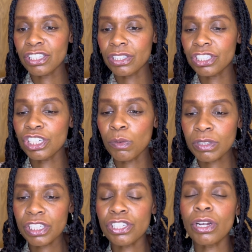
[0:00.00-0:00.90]
she
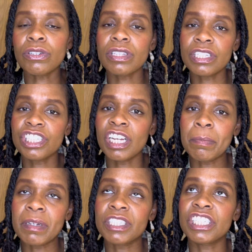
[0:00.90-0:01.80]
wanted to go to the
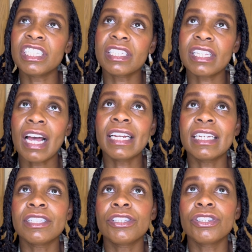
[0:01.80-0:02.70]
gym, and she
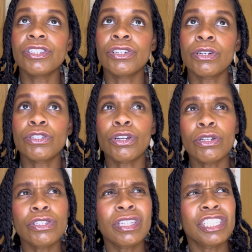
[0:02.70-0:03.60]
decided, to go
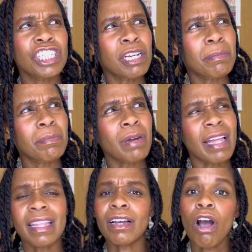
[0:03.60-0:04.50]
to the gym, I
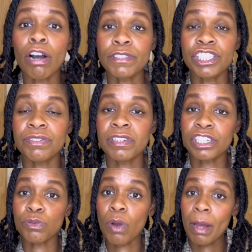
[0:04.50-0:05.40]
think after she
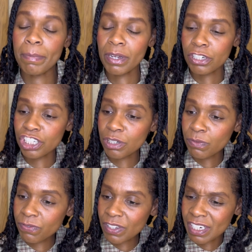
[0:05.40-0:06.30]
finished work, because she
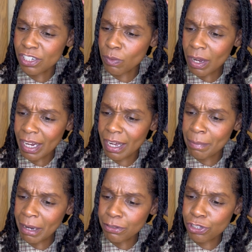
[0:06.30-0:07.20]
finished work at
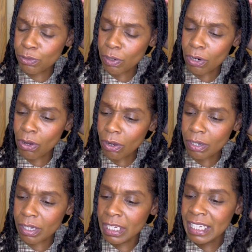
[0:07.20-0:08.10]
about 2
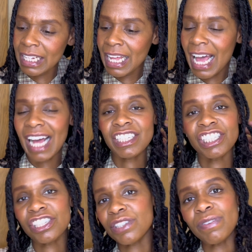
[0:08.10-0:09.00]
o'clock. And she
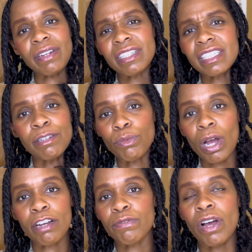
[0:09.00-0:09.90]
just found it didn't
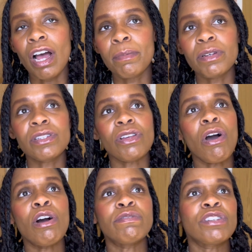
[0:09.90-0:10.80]
work for her, because
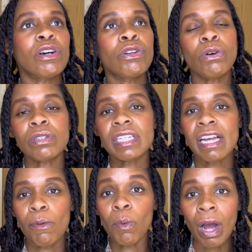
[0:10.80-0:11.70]
after a long day
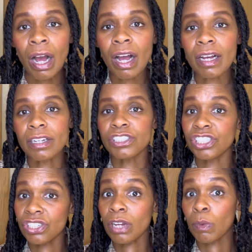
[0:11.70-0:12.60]
at work, because she
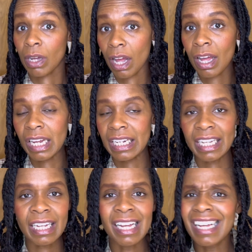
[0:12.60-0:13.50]
started work
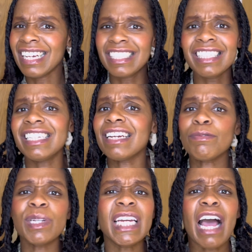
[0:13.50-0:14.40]
early, she didn't
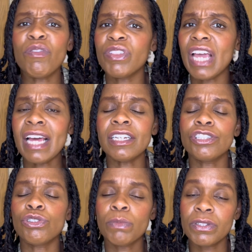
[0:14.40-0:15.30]
really have the
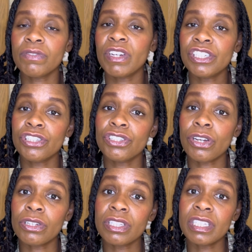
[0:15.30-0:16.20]
energy or motivation to
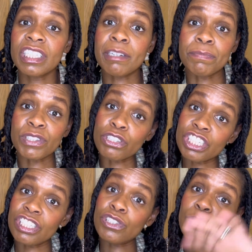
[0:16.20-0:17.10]
go to the gym. So
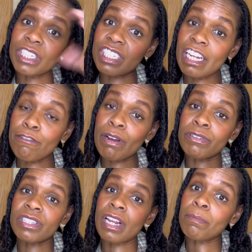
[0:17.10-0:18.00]
she switched it around
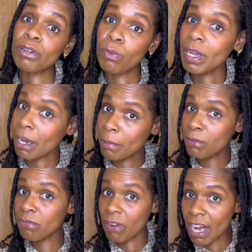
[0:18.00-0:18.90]
and said, I'm going to wake up at
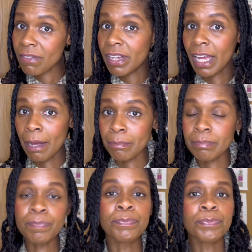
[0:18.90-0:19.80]
5
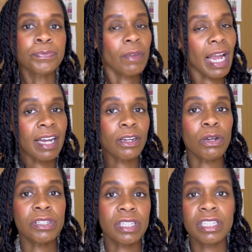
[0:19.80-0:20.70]
a.m. and
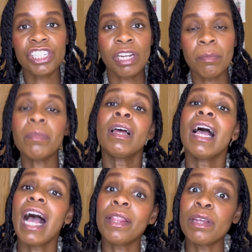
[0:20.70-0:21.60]
go to the gym,
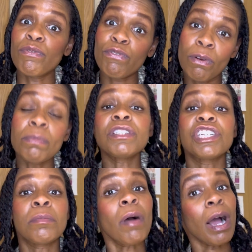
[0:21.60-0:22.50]
and then from the
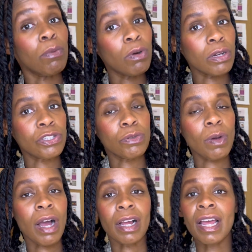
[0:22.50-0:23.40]
gym I will go to
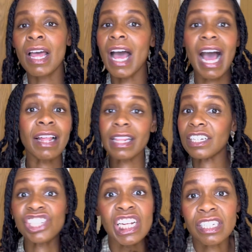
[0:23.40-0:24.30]
work. And
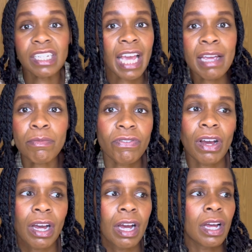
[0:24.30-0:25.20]
that changed the game for
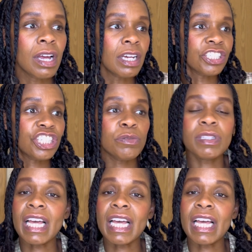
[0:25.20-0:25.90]
her. She was